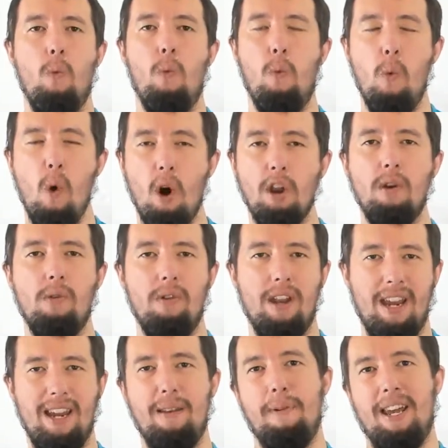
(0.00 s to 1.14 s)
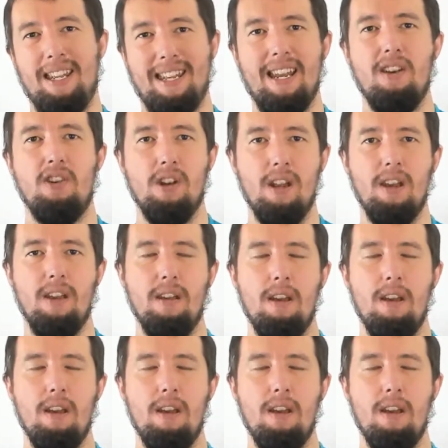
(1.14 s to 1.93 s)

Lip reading: what you'll need essentially.